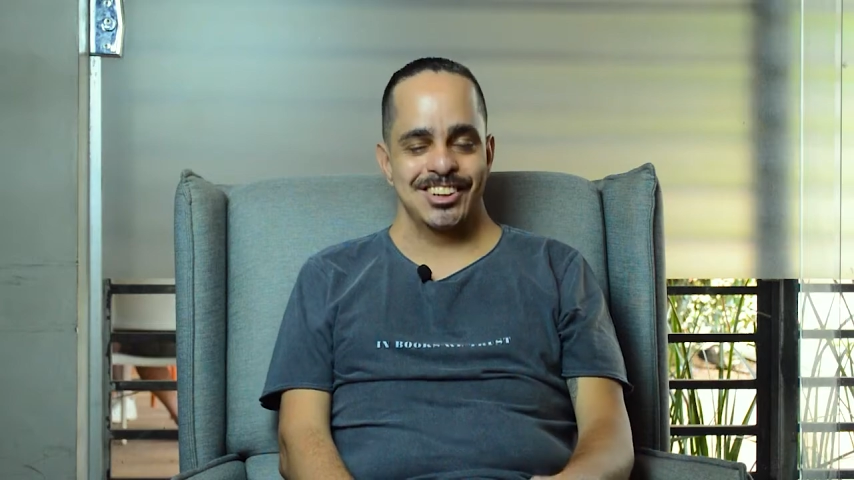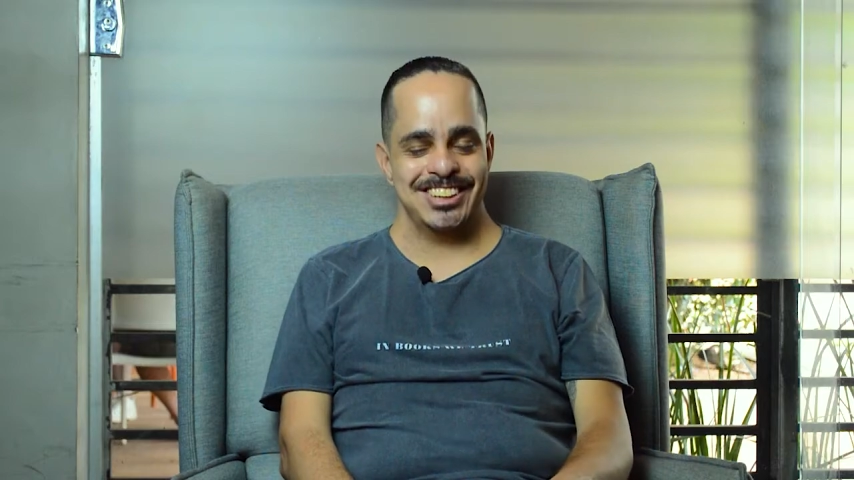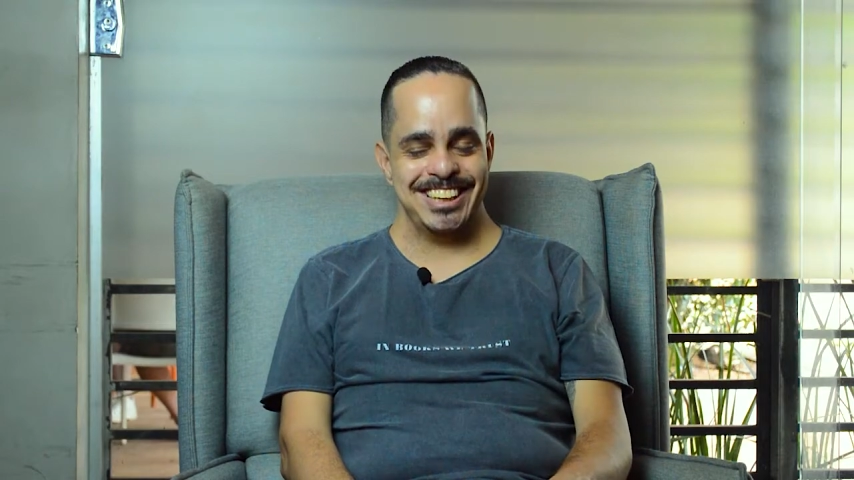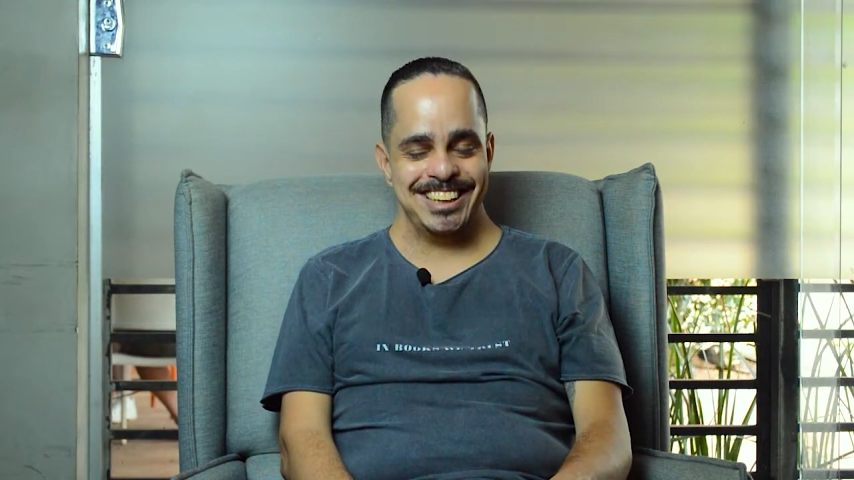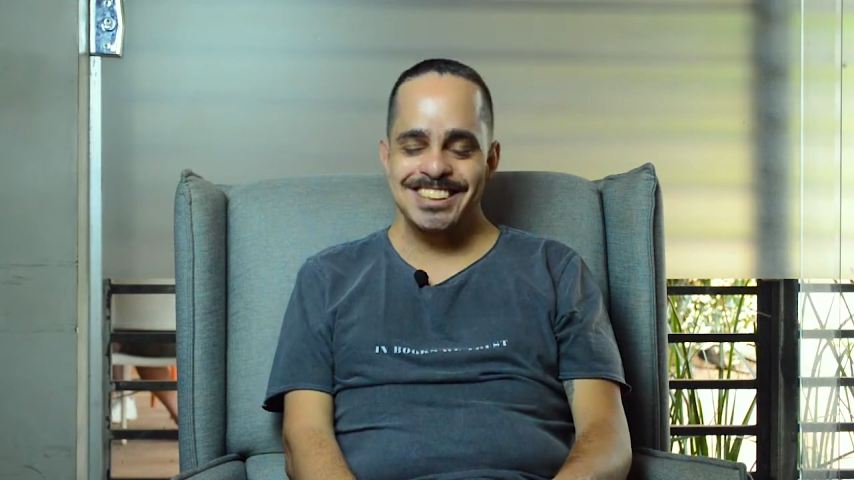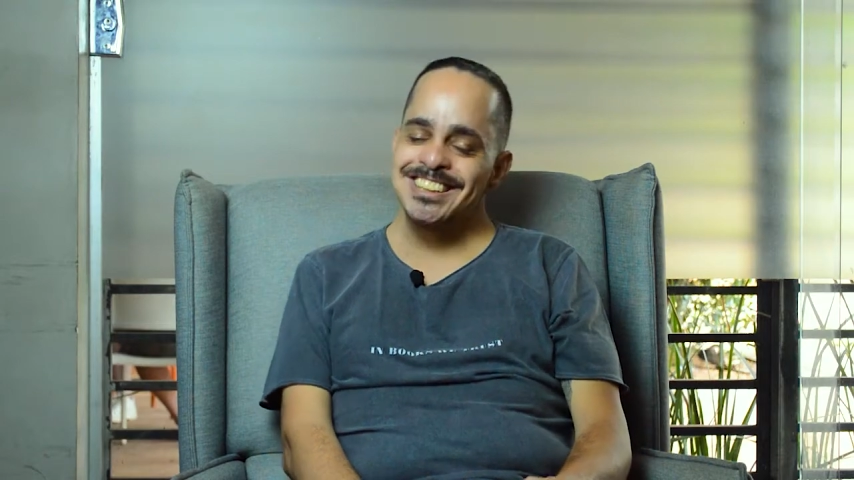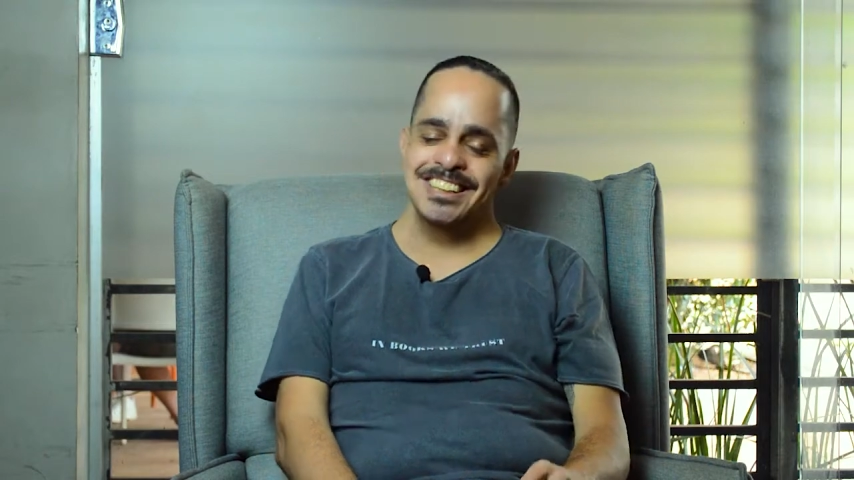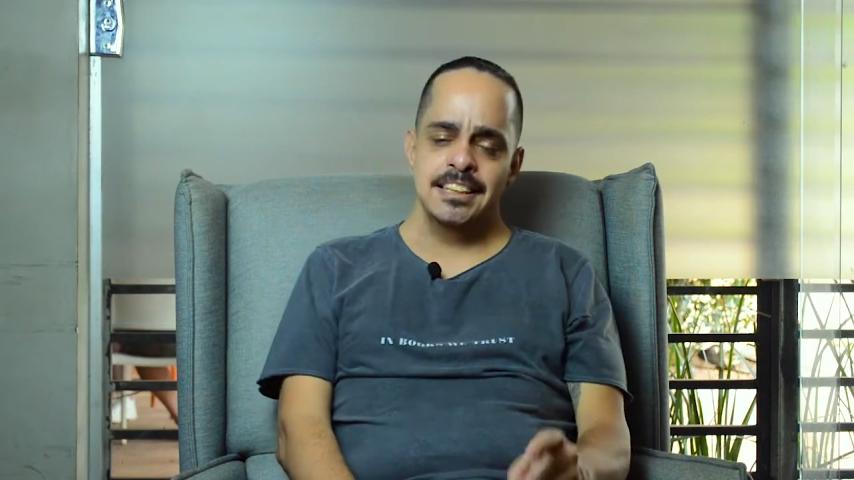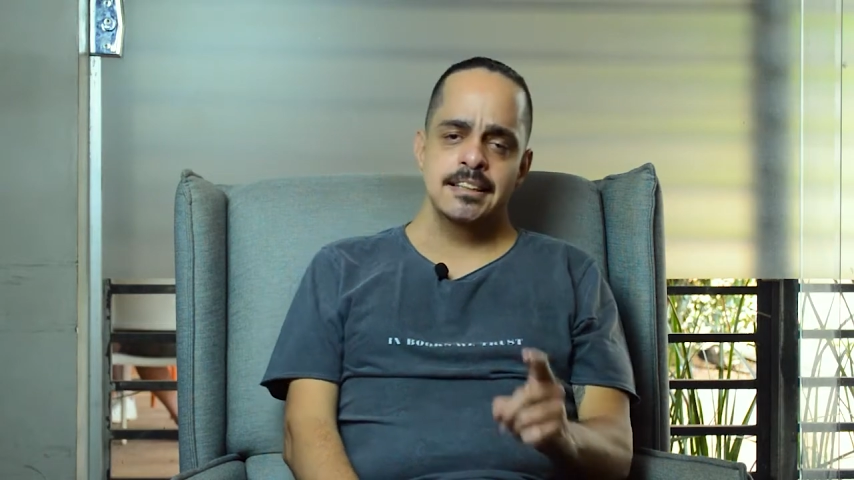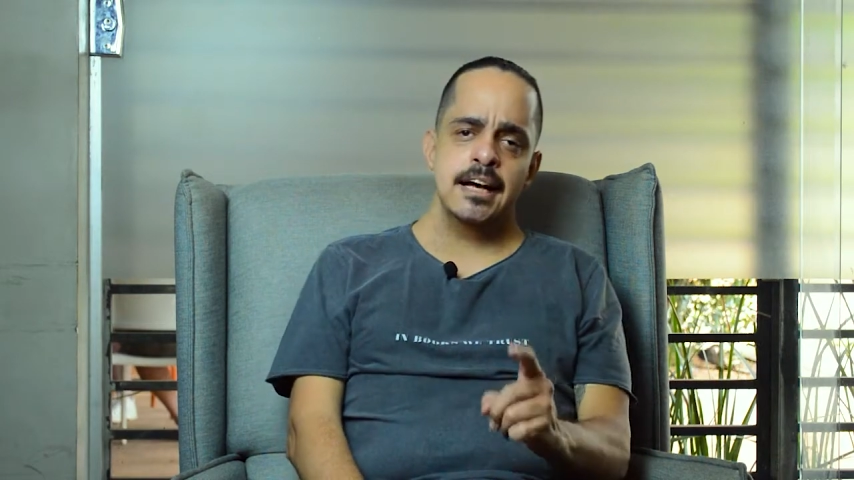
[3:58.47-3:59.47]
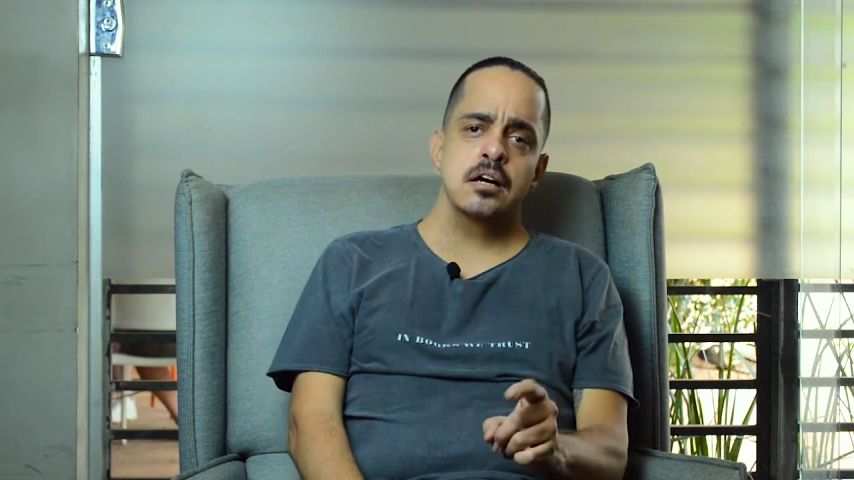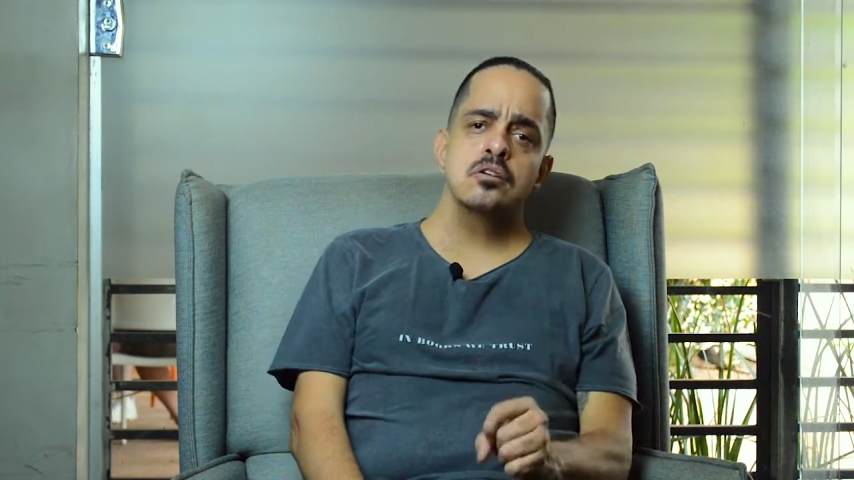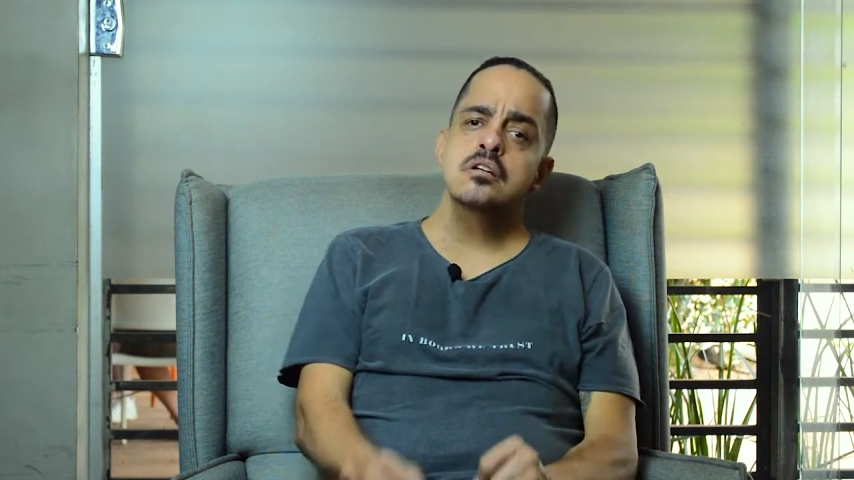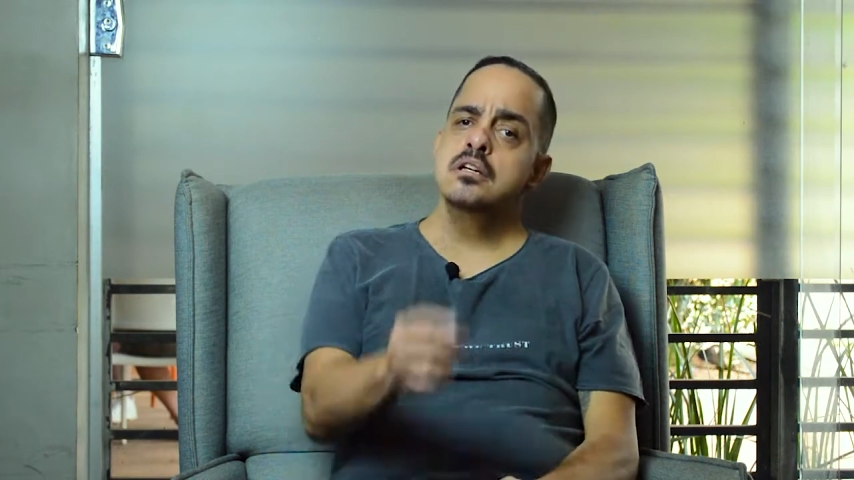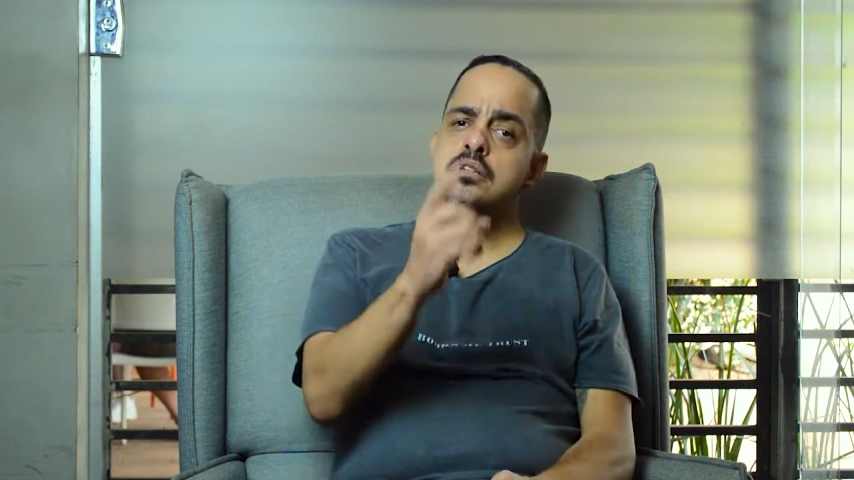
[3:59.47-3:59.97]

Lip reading: Okay? Now,